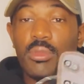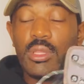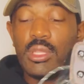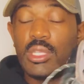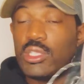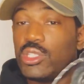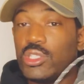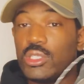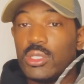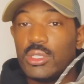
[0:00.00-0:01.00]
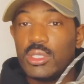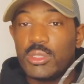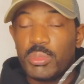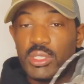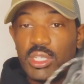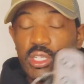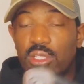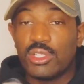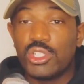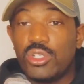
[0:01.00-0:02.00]
This particular
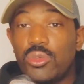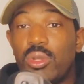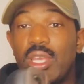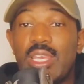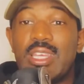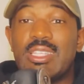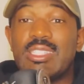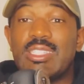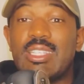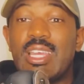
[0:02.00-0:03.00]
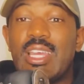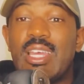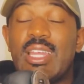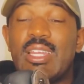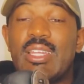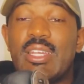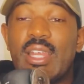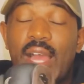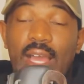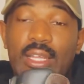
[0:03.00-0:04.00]
shoe is
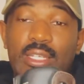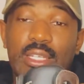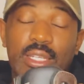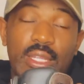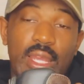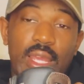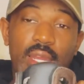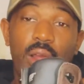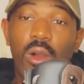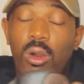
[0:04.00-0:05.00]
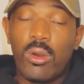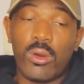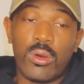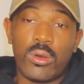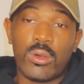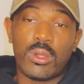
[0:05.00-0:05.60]
not at all